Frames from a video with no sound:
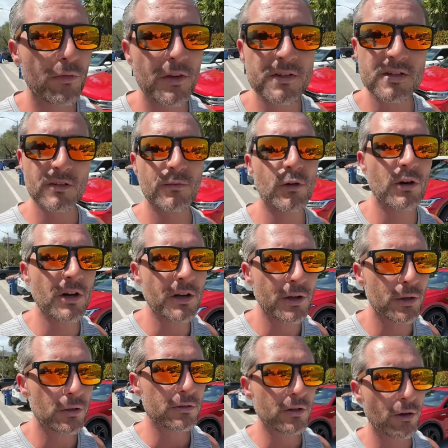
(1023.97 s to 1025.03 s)
this inverted
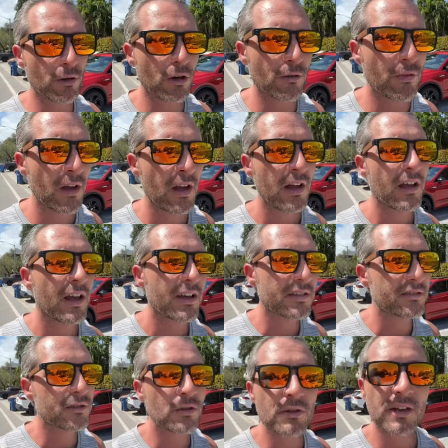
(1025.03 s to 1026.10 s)
yield curve is
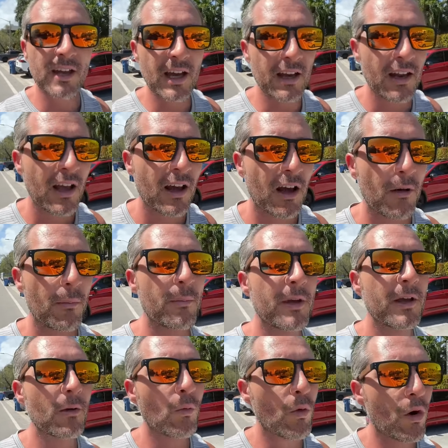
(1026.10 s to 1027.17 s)
still yet a
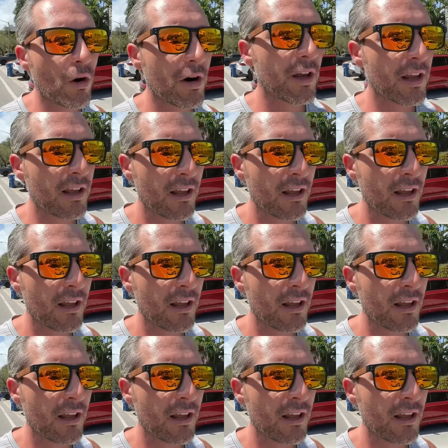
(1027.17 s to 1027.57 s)
big warning